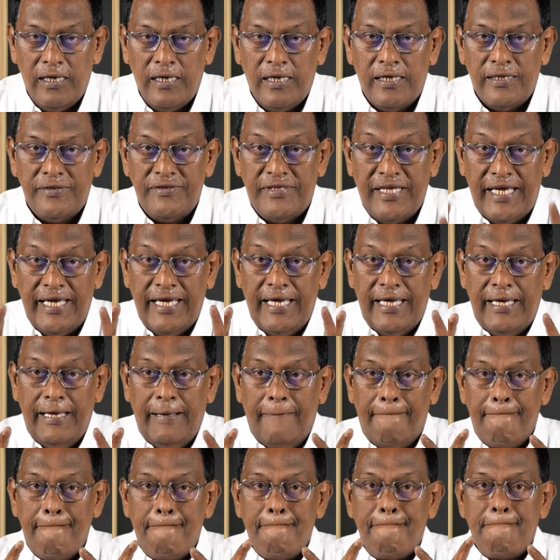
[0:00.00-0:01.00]

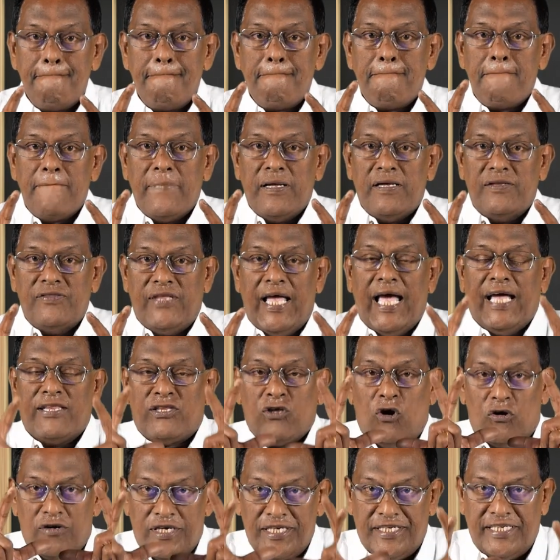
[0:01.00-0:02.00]
the
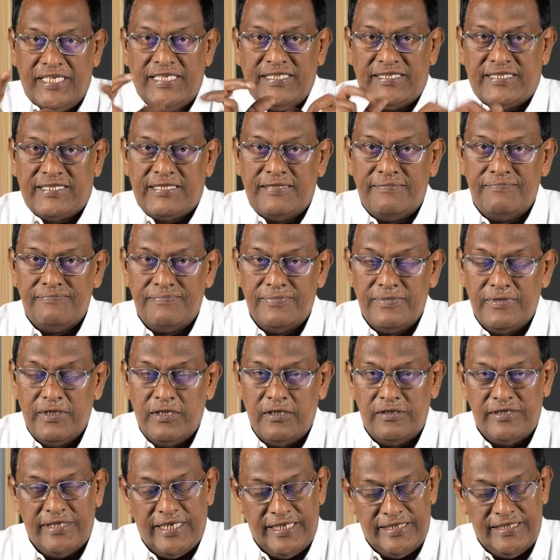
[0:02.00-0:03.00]
authorities,
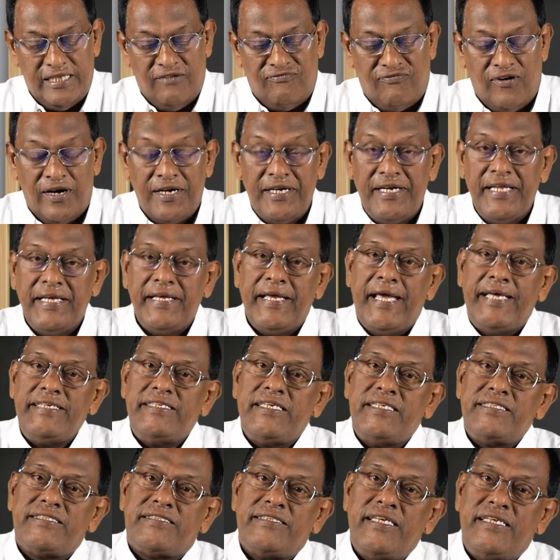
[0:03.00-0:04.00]
the funding
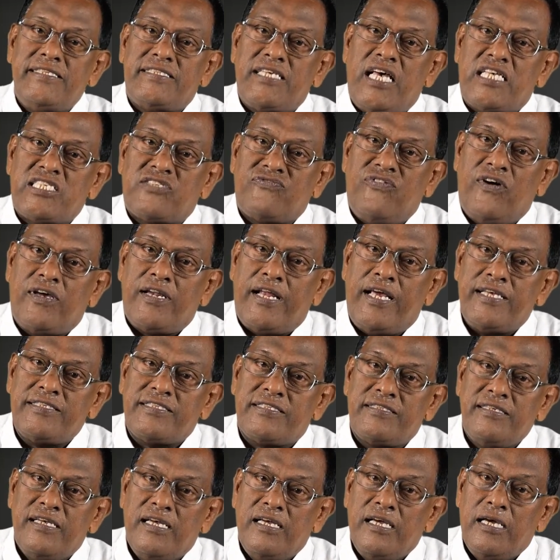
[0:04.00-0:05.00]
agencies, as far
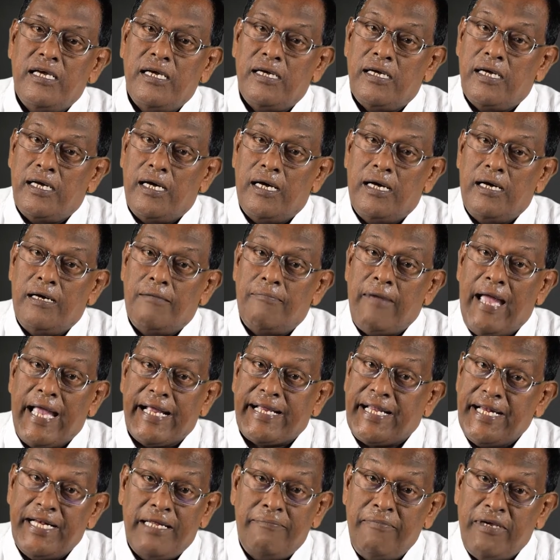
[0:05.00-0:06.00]
as
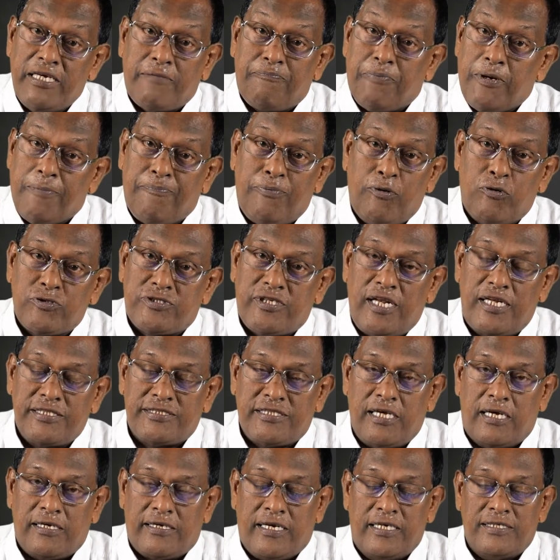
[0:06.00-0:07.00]
academic proposals
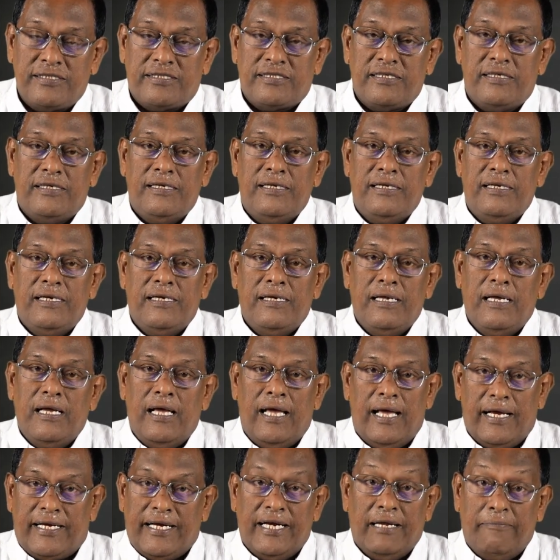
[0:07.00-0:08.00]
are concerned,
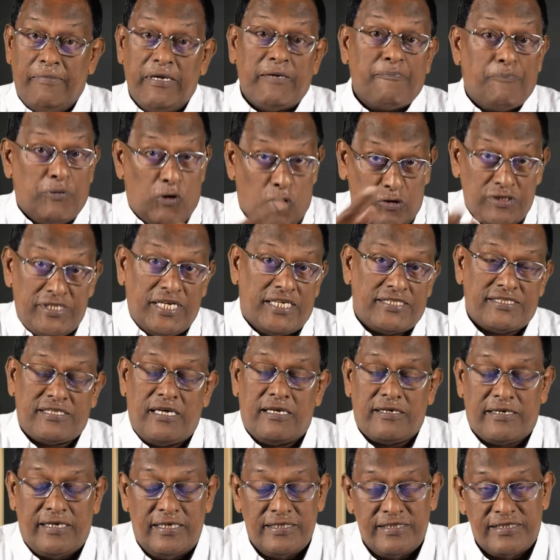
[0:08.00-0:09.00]
academic projects
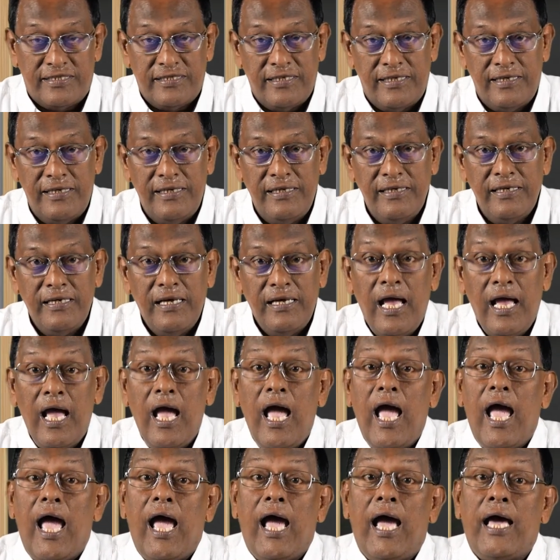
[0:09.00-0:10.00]
are concerned,
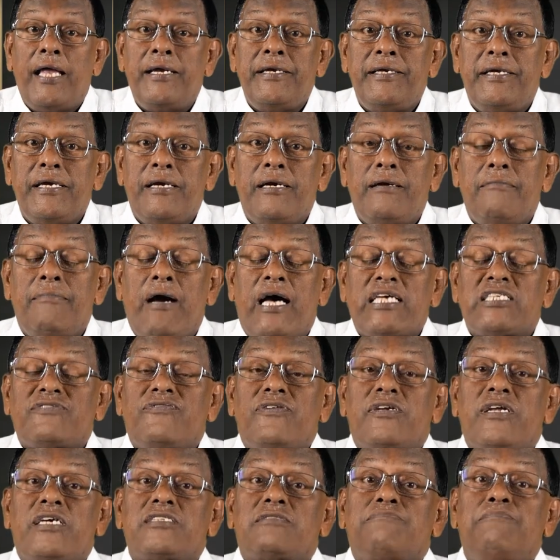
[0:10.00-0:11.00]
and as
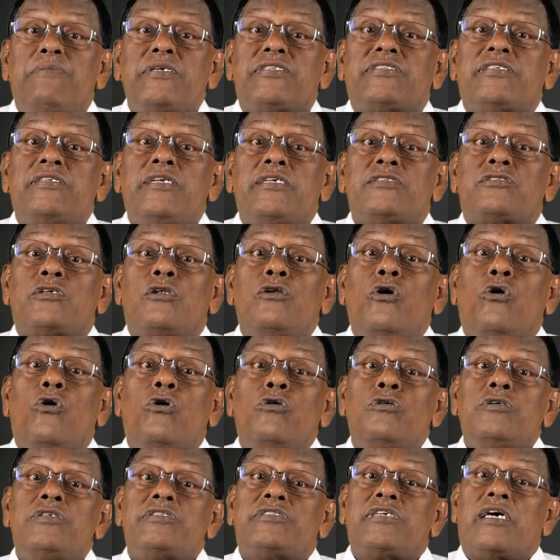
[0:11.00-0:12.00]
far as business
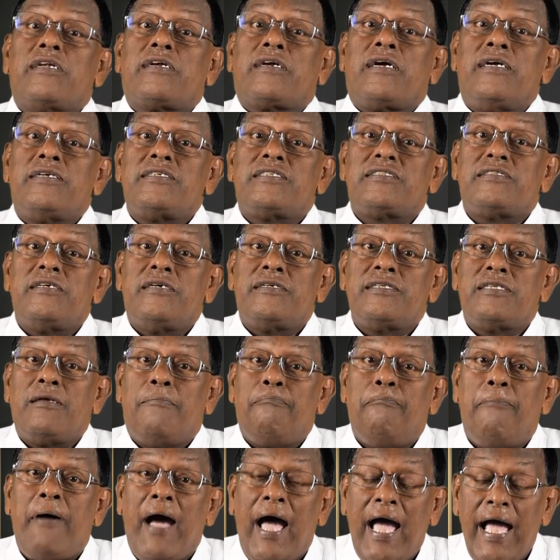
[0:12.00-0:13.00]
loans are concerned, the
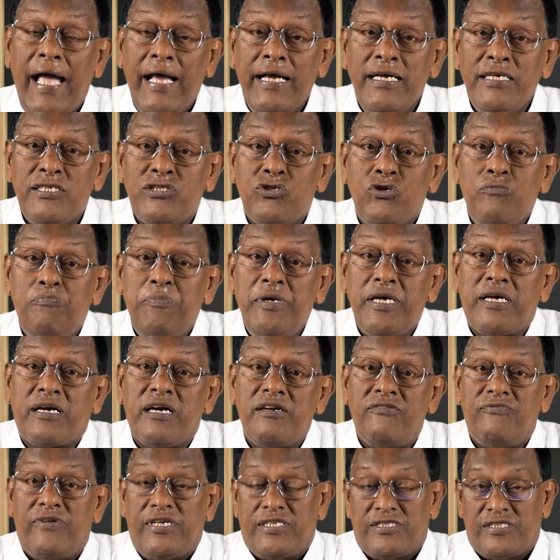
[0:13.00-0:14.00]
bank should be
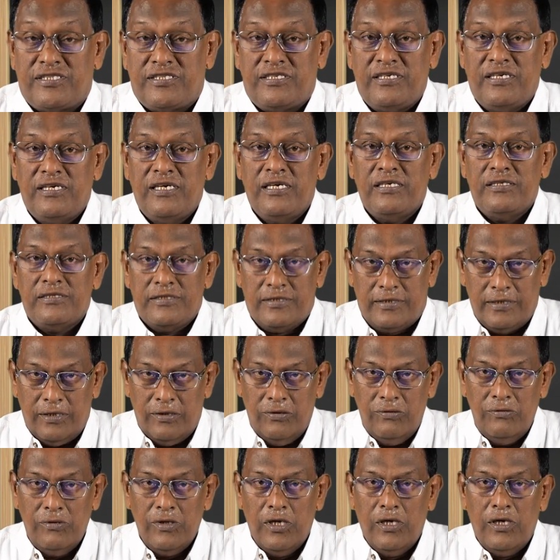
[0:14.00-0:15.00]
convinced.
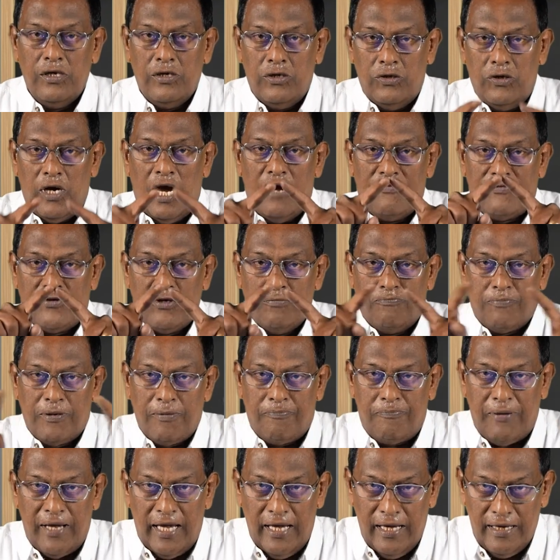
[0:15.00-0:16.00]
So you have to
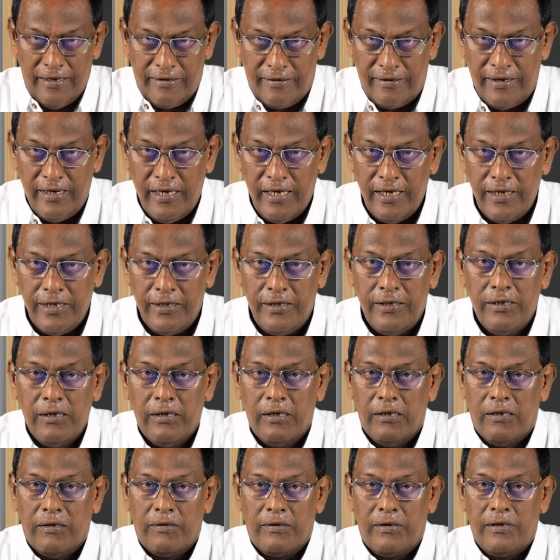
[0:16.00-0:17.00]
prepare
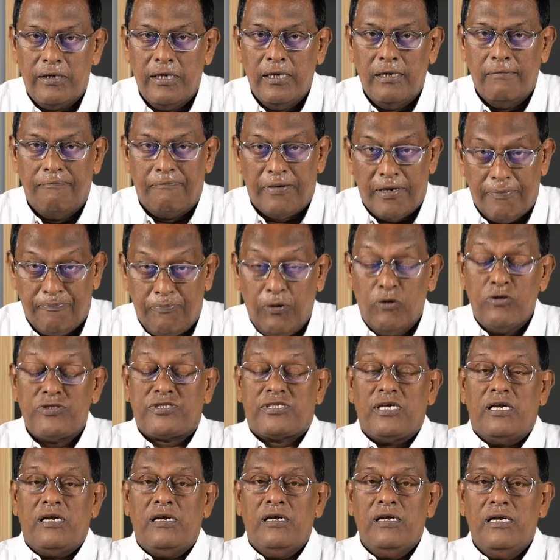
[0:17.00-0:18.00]
your
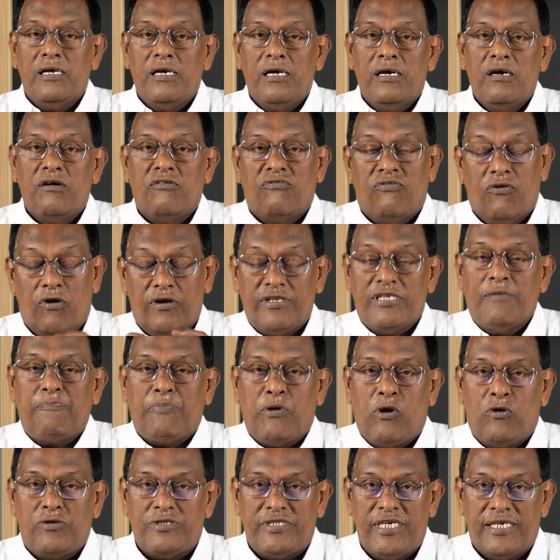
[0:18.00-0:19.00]
proposal for the
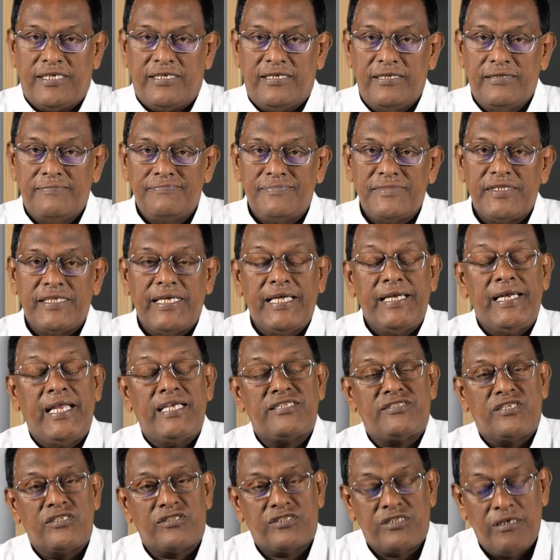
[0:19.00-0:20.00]
project in a
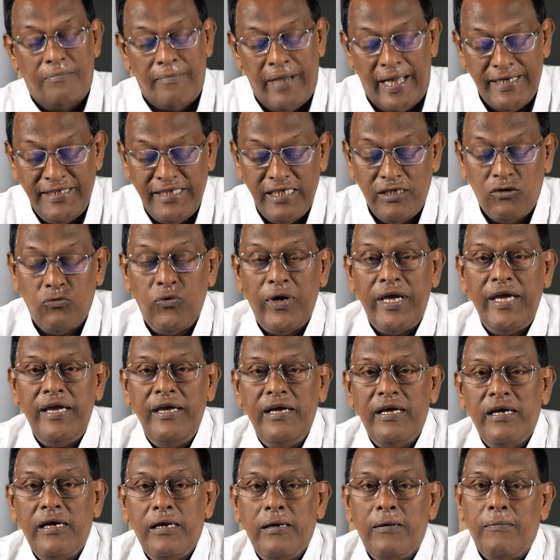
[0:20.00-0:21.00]
systematic
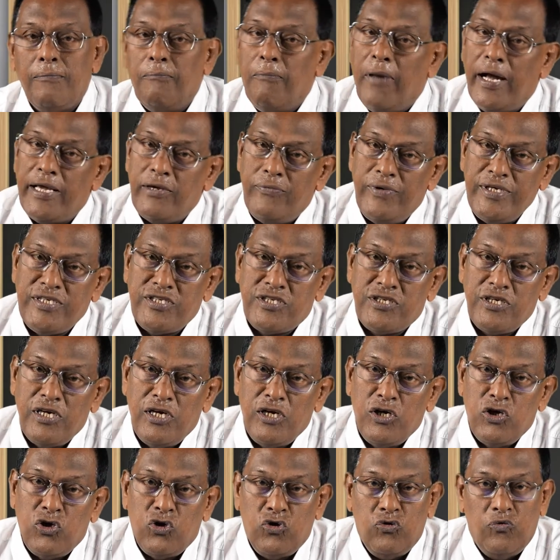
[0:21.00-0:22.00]
way, by which
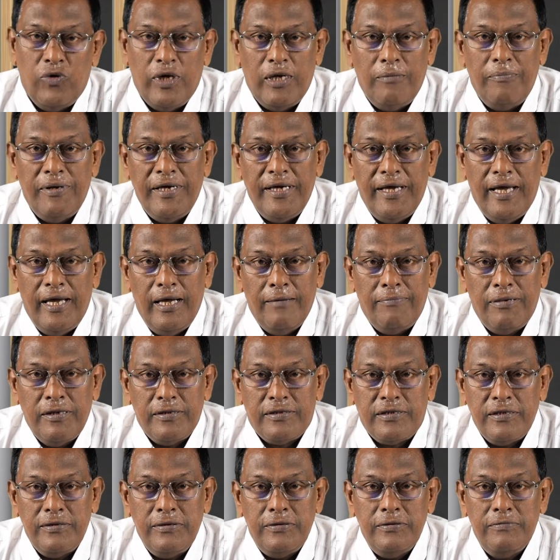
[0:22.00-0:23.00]
you will be able
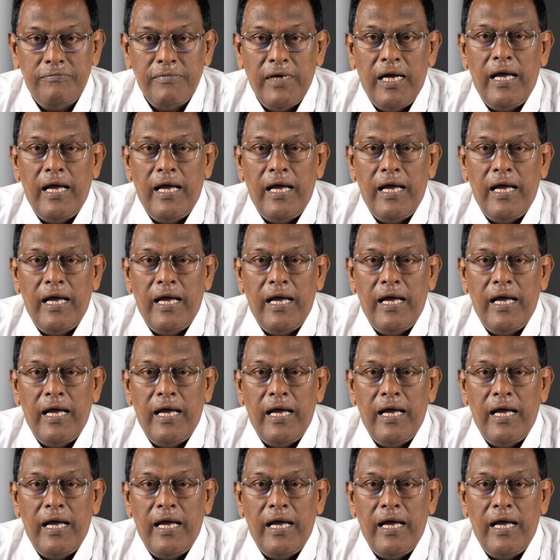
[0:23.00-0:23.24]
to